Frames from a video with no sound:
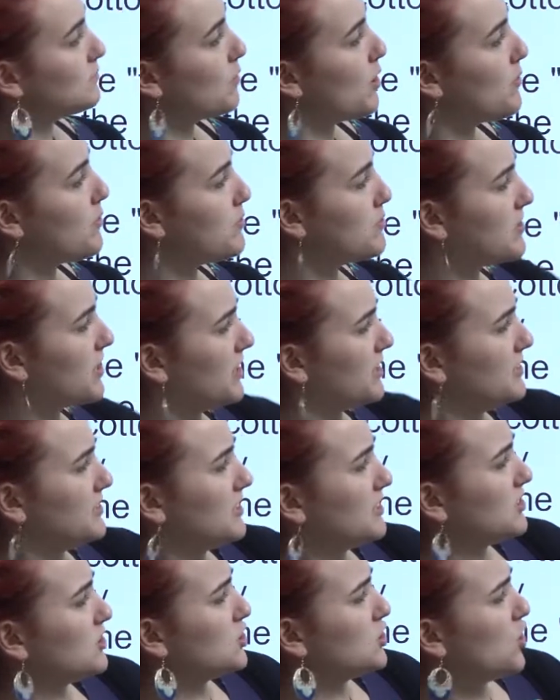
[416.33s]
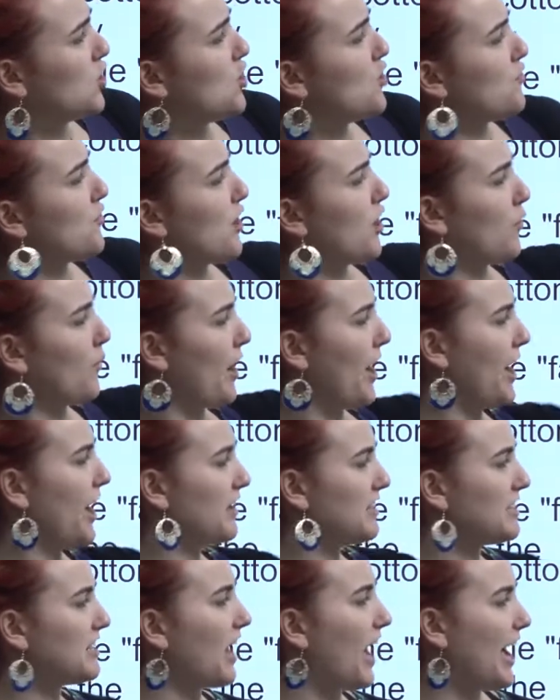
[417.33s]
Maybe because it's so far away
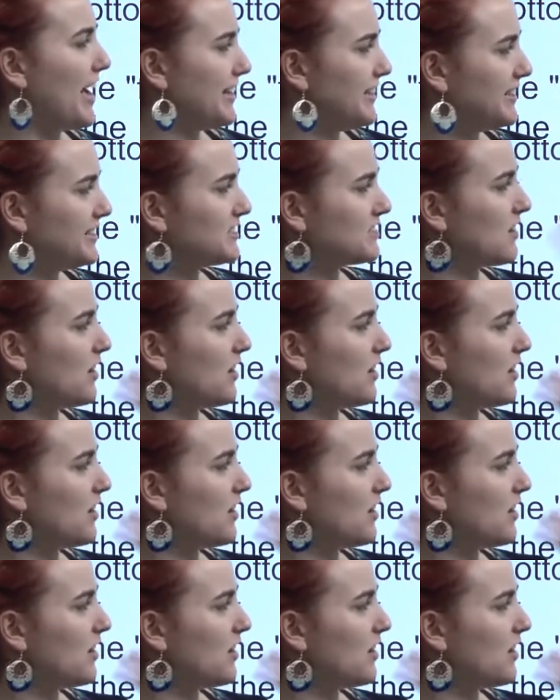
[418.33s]
on an island